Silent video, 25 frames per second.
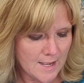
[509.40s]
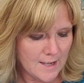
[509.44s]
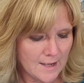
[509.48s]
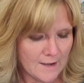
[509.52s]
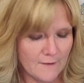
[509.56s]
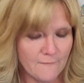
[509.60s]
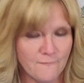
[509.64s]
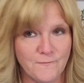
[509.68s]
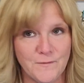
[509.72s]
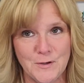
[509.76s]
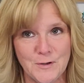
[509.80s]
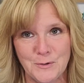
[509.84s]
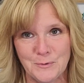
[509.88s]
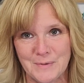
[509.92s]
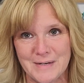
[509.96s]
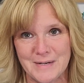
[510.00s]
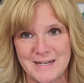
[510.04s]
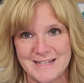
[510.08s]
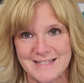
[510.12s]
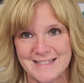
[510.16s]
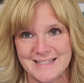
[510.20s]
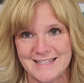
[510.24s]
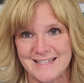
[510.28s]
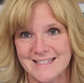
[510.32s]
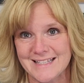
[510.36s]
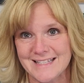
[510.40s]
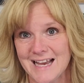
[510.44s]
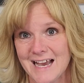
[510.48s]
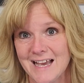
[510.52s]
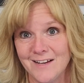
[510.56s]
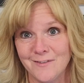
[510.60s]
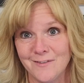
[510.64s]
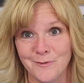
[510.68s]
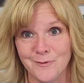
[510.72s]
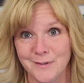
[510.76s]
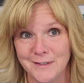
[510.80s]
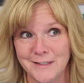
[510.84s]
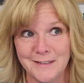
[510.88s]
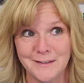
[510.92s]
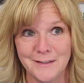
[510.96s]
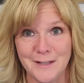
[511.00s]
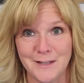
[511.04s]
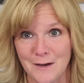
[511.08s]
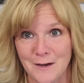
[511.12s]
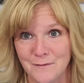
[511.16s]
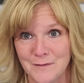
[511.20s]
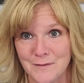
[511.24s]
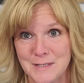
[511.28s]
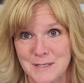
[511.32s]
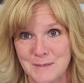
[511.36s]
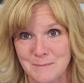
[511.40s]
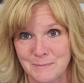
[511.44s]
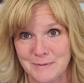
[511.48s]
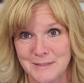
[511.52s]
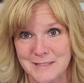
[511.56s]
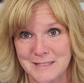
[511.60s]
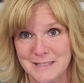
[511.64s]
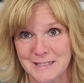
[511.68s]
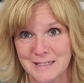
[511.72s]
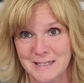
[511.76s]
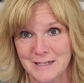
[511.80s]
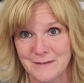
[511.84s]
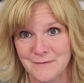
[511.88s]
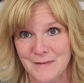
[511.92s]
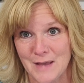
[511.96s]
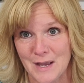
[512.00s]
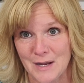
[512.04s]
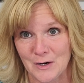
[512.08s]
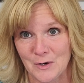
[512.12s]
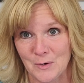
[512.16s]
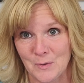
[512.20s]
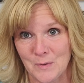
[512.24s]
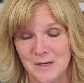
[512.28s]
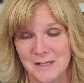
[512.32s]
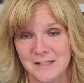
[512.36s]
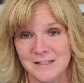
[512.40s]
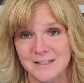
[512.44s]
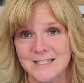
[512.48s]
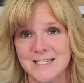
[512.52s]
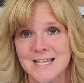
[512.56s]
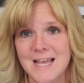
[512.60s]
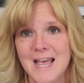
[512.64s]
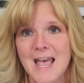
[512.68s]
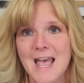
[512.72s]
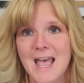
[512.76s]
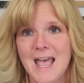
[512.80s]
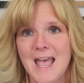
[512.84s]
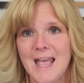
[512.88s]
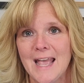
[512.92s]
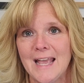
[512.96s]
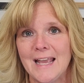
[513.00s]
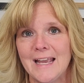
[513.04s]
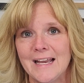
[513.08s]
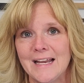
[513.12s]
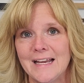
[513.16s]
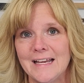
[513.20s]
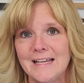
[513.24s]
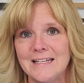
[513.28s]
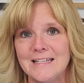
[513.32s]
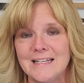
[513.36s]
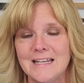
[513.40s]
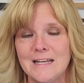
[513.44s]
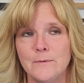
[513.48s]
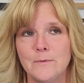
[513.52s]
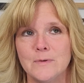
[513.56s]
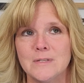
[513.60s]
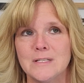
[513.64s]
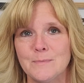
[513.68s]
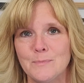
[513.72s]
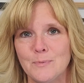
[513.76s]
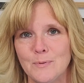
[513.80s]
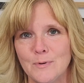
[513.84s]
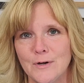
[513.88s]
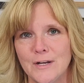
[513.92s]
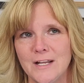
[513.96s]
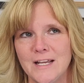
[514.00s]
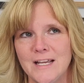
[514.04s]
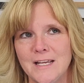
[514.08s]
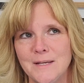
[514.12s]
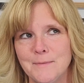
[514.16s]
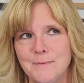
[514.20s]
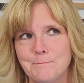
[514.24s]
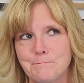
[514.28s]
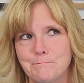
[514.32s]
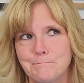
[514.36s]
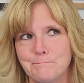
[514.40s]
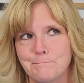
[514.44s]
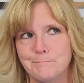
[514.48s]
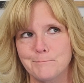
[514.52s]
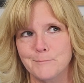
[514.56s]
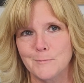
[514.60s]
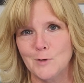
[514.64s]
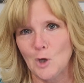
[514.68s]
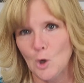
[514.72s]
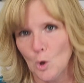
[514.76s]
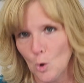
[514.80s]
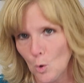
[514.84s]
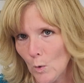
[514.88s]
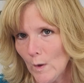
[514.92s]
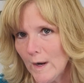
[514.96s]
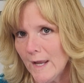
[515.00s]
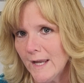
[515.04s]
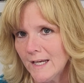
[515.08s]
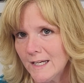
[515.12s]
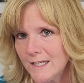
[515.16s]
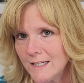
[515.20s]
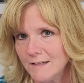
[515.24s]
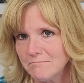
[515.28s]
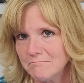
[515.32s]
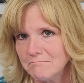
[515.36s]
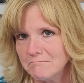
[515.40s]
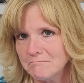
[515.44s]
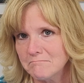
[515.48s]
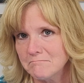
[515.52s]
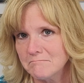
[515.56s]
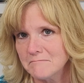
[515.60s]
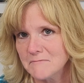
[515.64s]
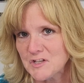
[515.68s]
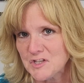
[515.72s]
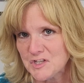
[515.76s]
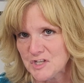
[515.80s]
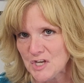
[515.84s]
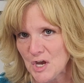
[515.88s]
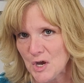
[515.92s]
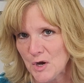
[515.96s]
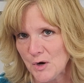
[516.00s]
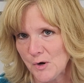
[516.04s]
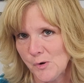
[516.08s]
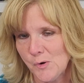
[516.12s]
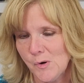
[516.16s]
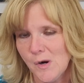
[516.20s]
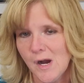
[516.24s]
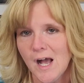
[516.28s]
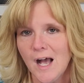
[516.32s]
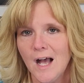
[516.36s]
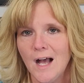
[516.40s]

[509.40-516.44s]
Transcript: Few reasons. I really love the simplicity of that quilt, and it was a pretty quick sew.